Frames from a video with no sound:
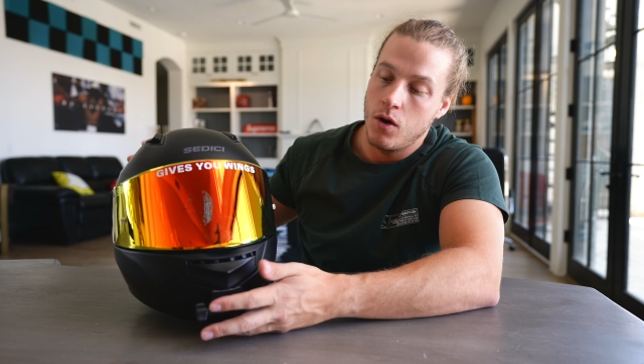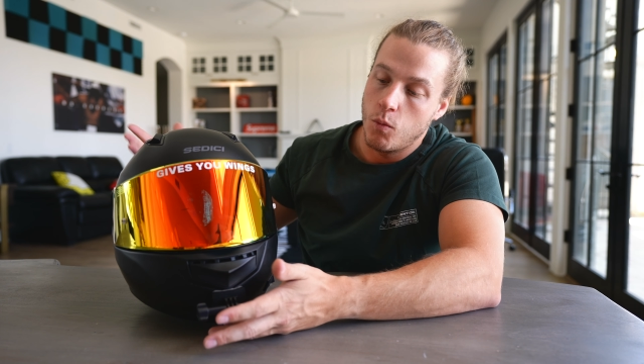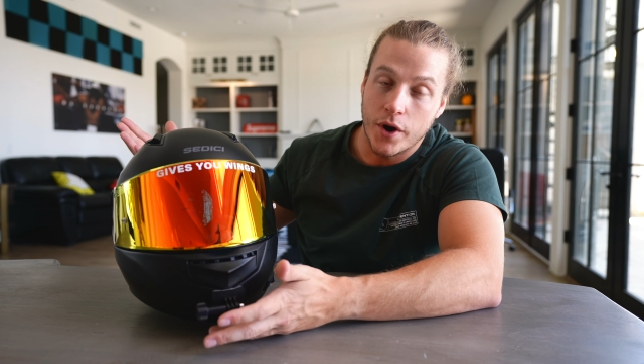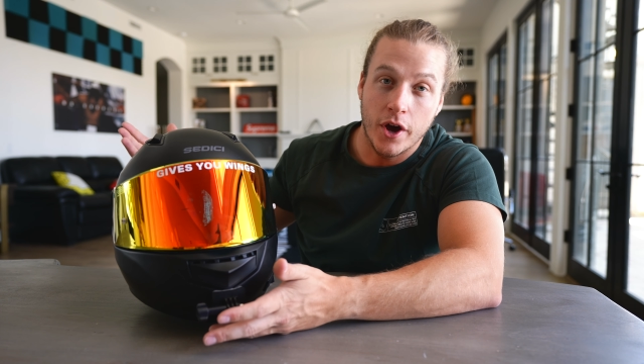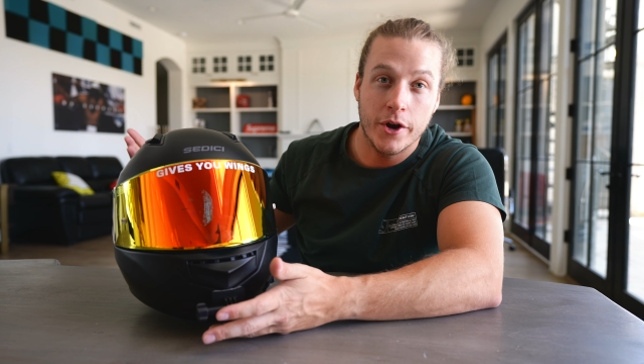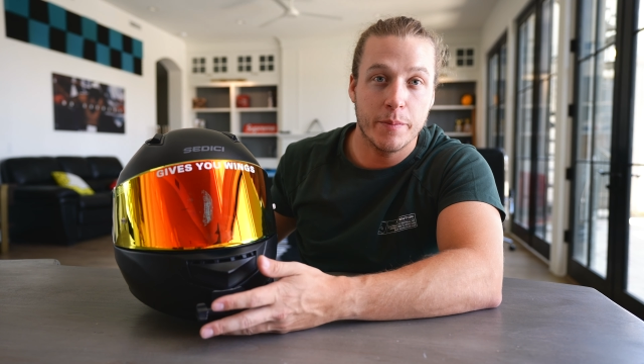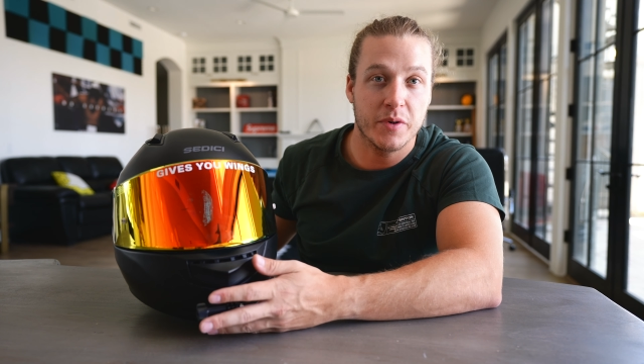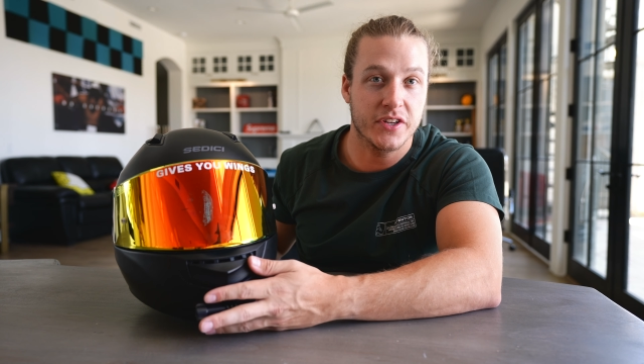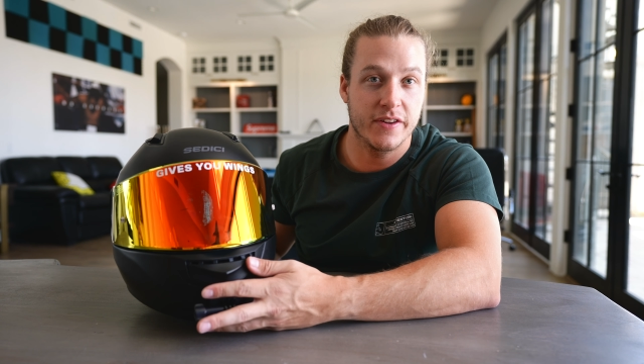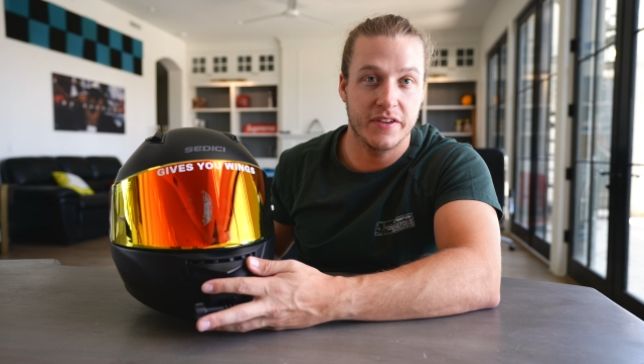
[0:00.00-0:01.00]

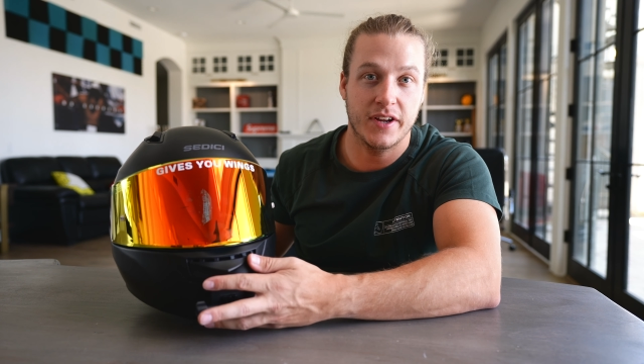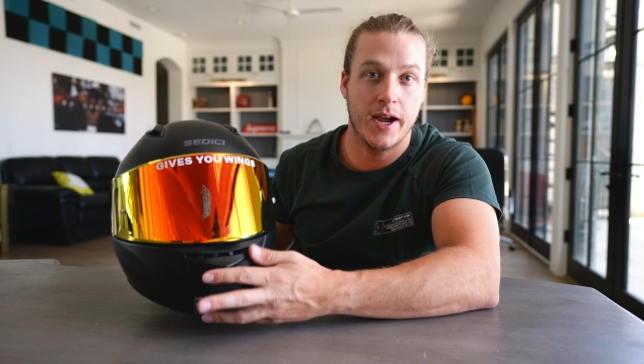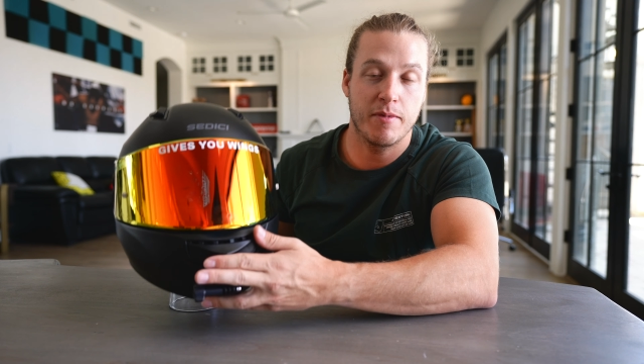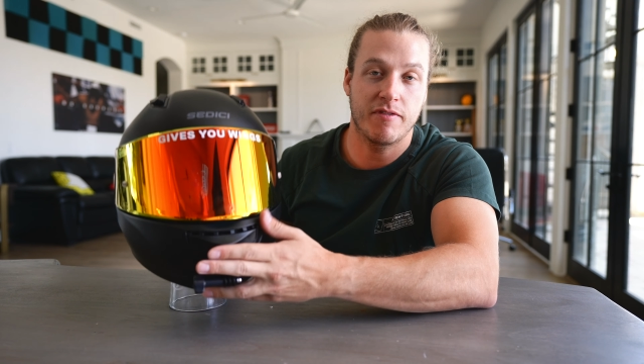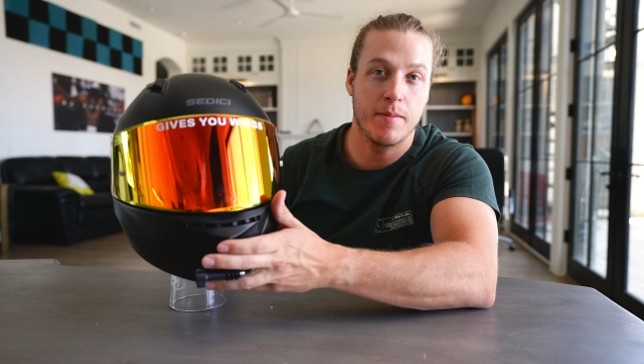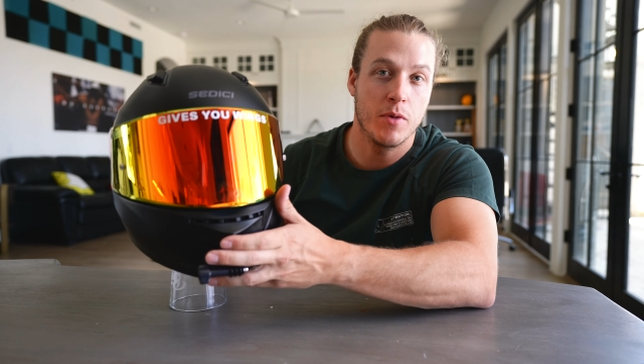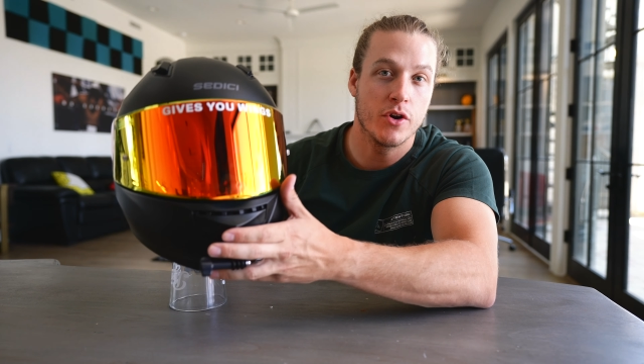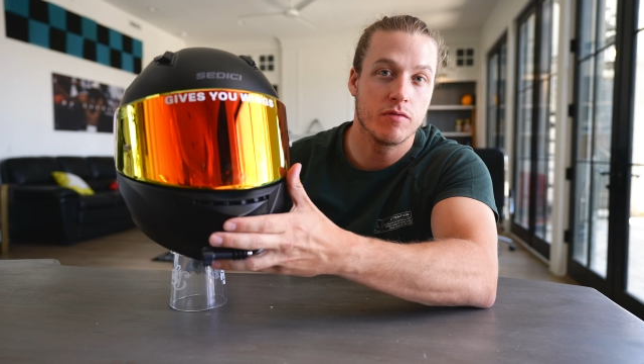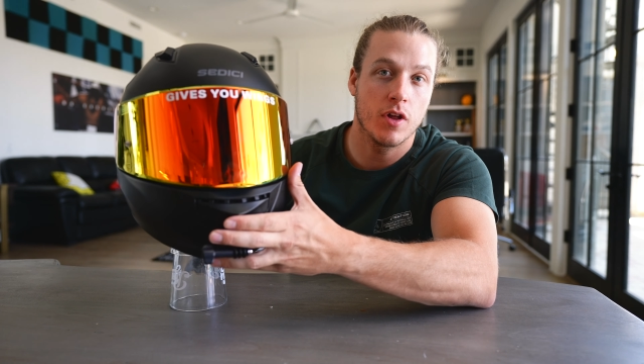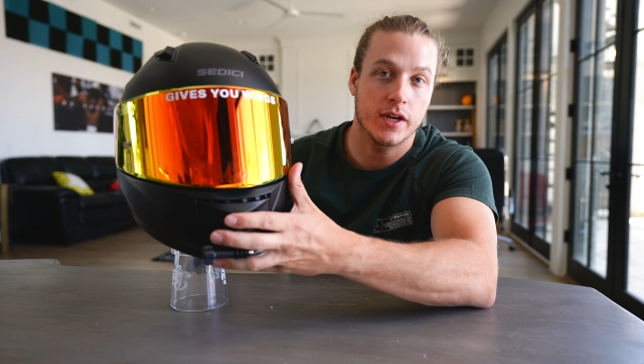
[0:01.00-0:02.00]
100% of the time, if I'm
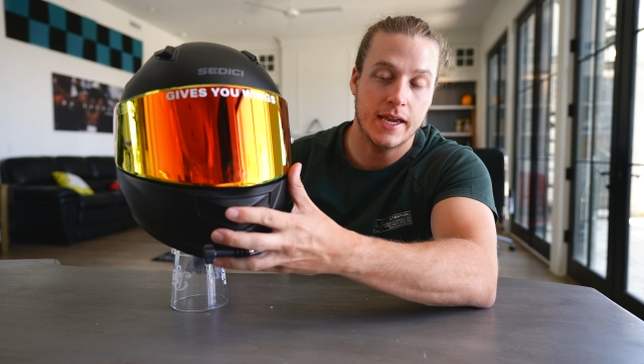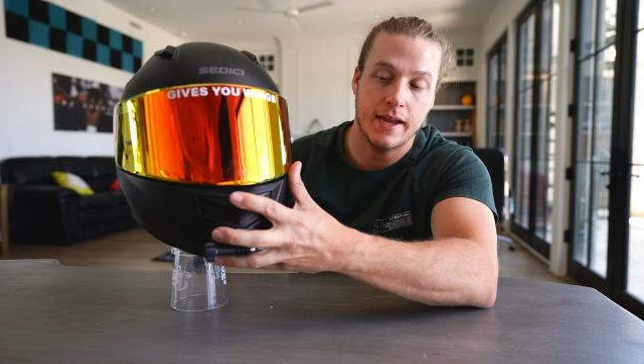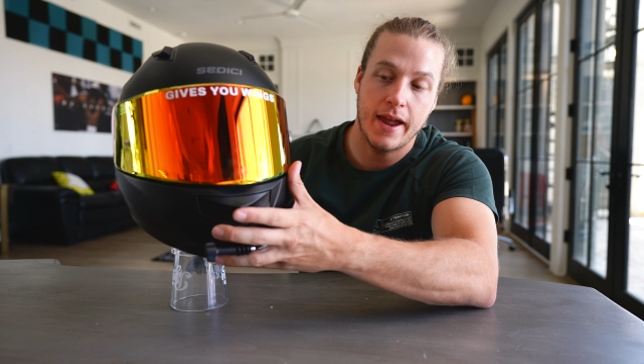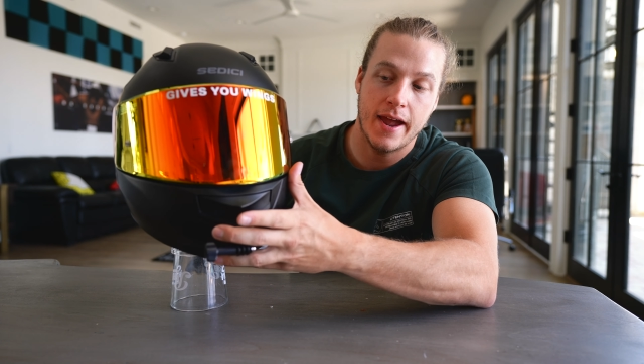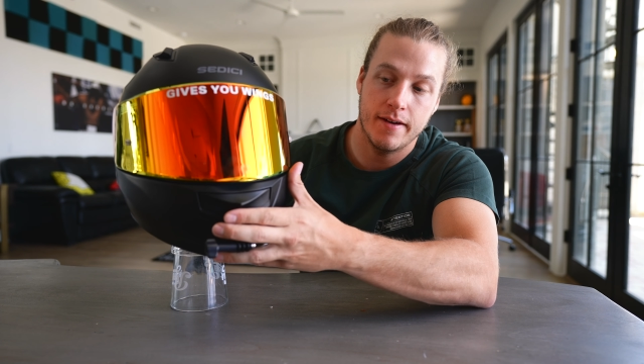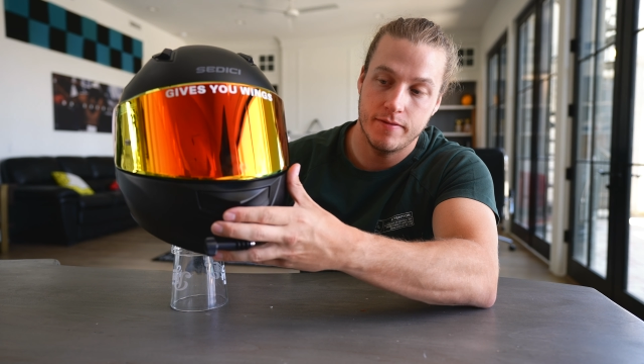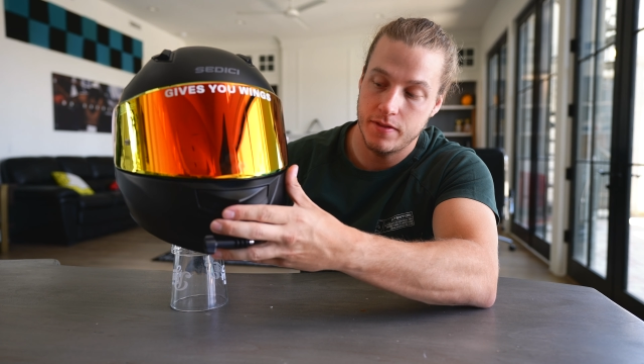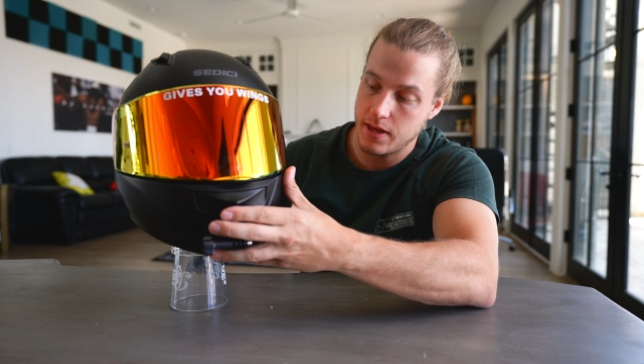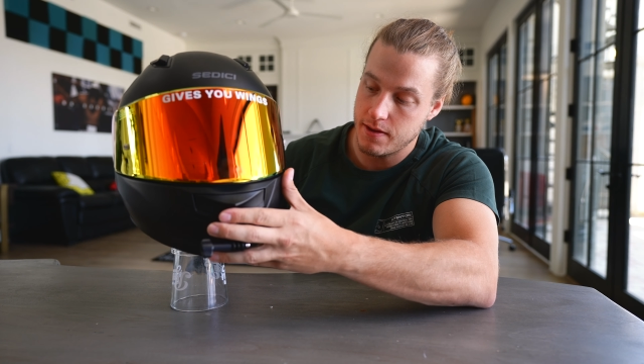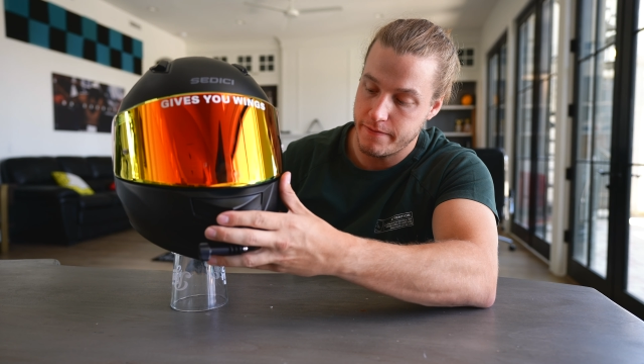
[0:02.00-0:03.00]
motovlogging, I have
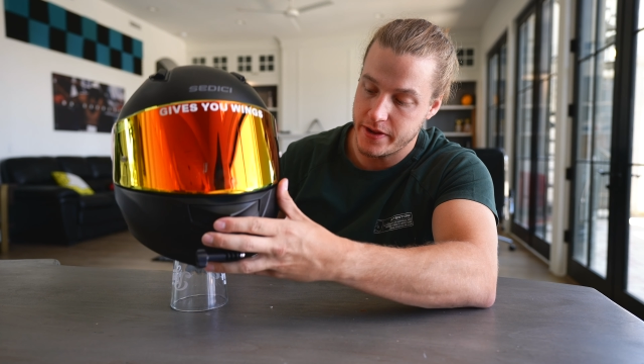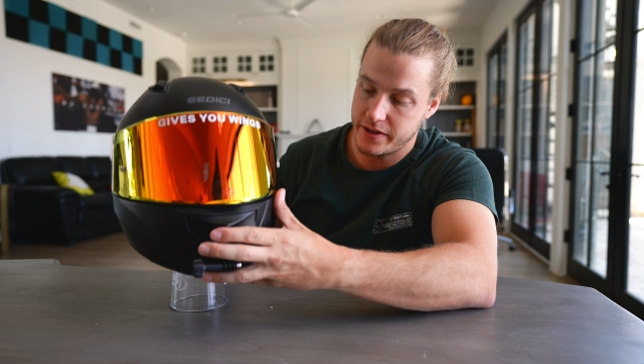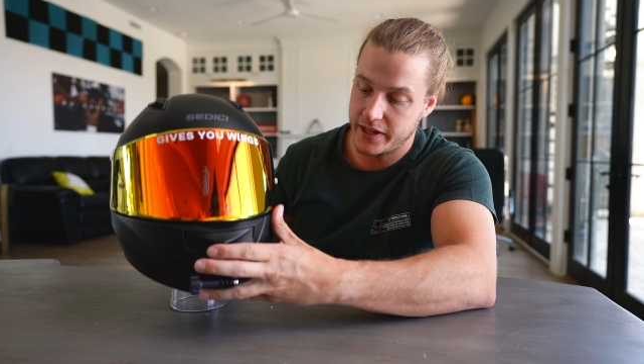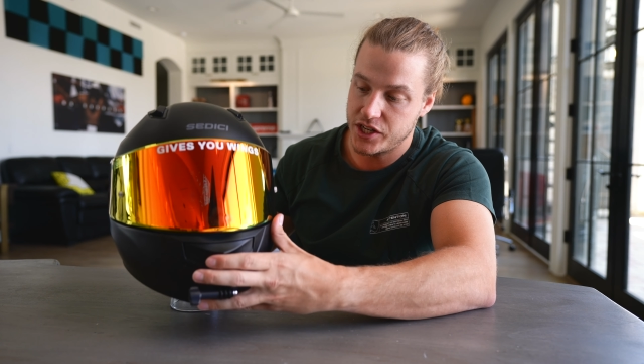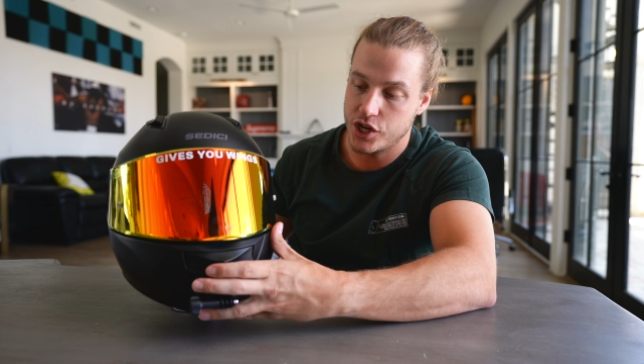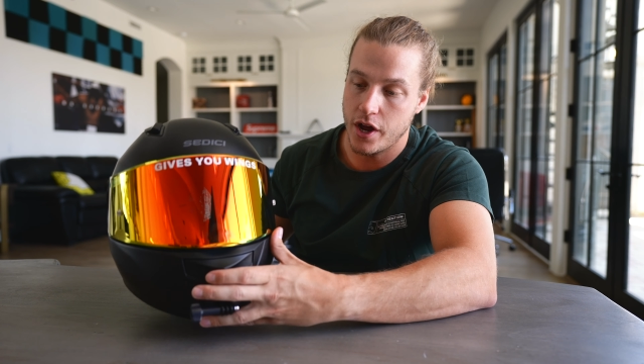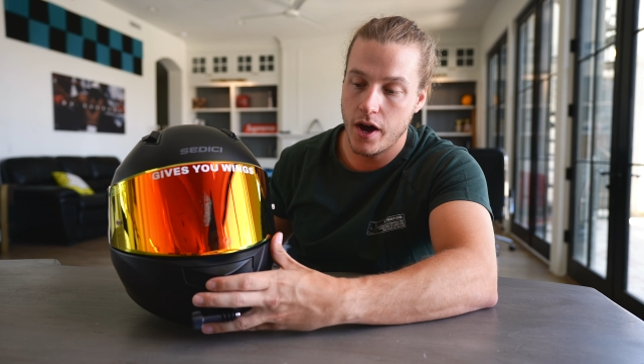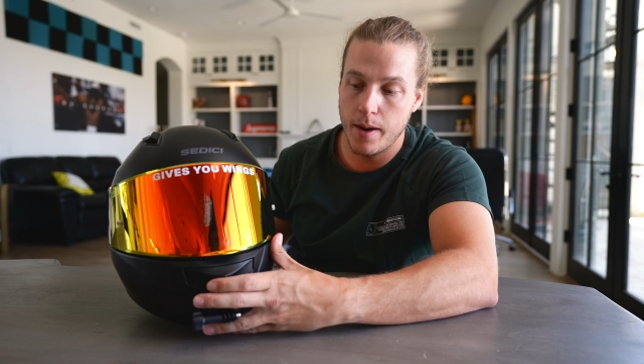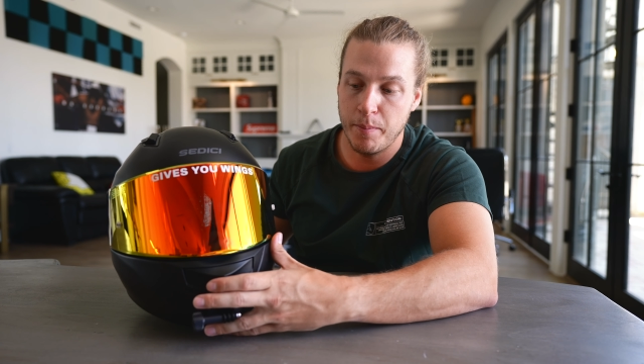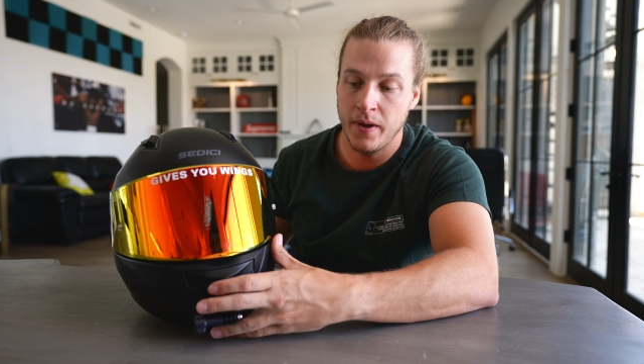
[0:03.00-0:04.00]
the ventilation
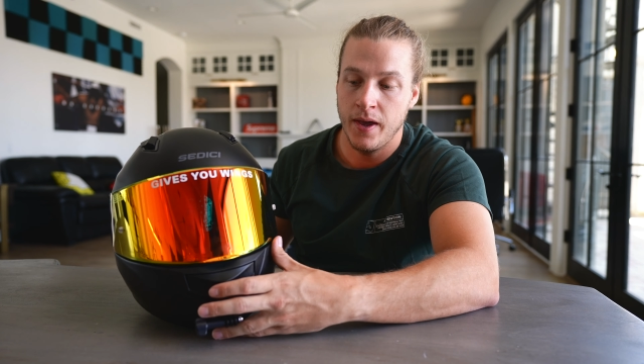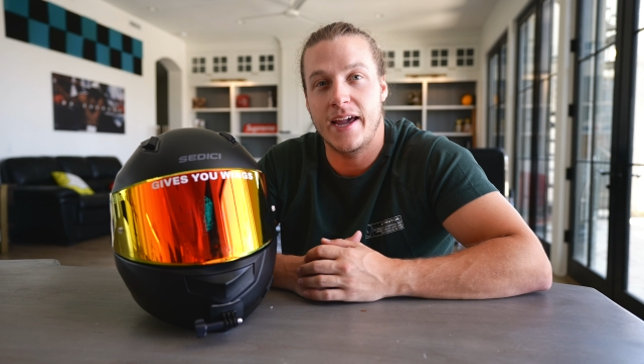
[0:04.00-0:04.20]
up,